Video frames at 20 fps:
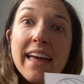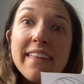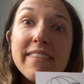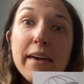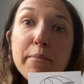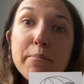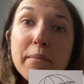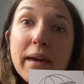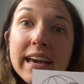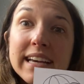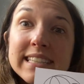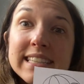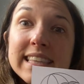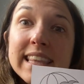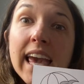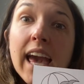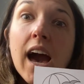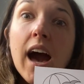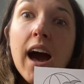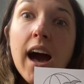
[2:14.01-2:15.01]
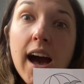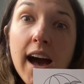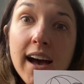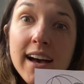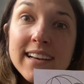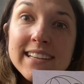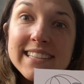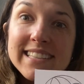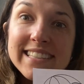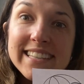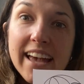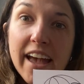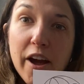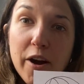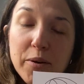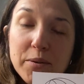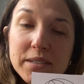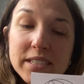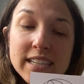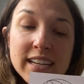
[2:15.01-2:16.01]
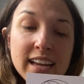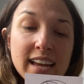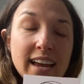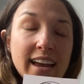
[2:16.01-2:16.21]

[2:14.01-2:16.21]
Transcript: that makes the uh sound.